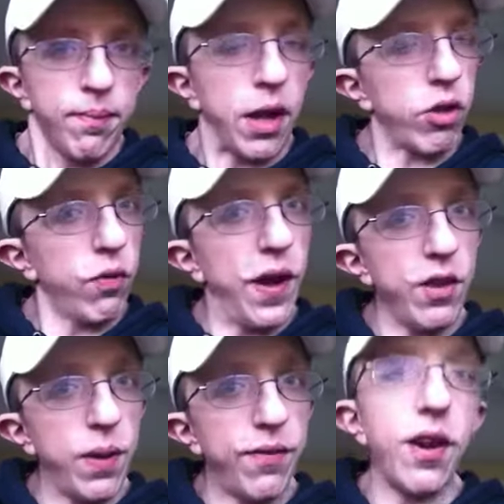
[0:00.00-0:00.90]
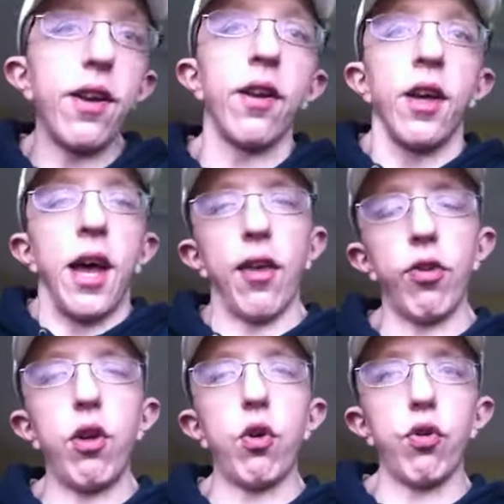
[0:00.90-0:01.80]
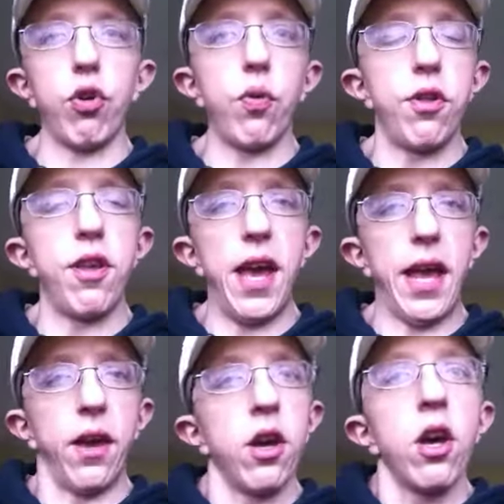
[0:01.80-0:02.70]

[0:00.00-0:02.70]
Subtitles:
Not so fast, my friend, as Lee Corso would say.